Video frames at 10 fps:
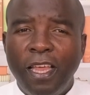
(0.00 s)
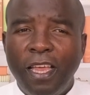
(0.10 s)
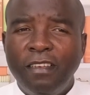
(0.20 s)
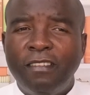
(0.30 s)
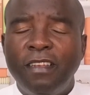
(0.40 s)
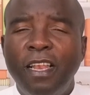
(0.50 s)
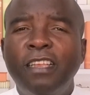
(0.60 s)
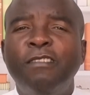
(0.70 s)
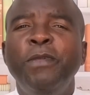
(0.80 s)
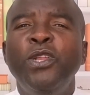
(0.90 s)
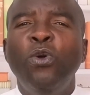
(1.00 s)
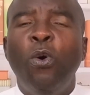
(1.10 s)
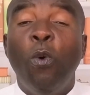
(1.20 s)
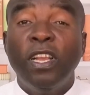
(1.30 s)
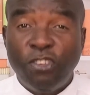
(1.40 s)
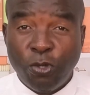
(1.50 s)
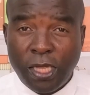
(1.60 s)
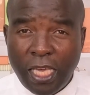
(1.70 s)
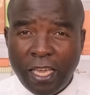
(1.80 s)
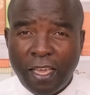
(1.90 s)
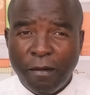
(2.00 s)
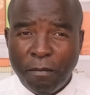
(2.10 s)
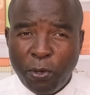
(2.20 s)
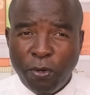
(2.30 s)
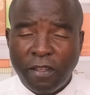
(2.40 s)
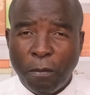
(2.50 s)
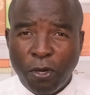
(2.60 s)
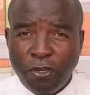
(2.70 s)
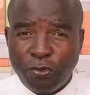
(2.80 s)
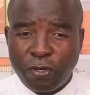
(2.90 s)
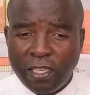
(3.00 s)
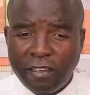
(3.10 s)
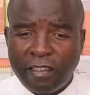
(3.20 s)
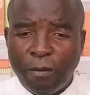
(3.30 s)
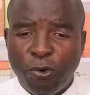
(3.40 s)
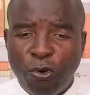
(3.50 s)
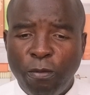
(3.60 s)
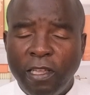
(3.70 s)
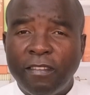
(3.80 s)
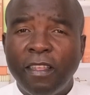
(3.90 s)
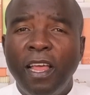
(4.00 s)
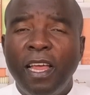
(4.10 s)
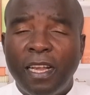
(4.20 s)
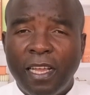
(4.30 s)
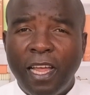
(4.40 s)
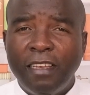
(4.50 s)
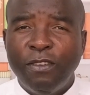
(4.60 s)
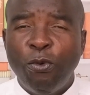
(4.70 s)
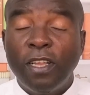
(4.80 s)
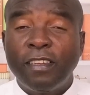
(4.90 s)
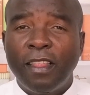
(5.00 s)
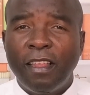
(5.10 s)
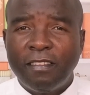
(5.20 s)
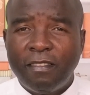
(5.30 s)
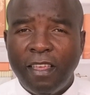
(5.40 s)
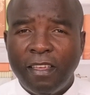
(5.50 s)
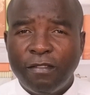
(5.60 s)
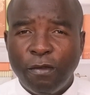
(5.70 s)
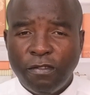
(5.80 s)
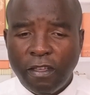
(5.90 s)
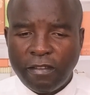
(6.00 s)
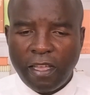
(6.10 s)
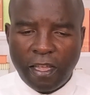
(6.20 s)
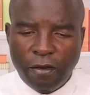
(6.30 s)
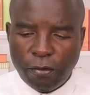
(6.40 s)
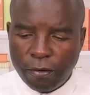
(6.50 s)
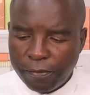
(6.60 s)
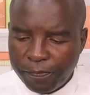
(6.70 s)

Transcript: and let me know what you think, because I'm going to read some comments regarding what others think. So just take a look.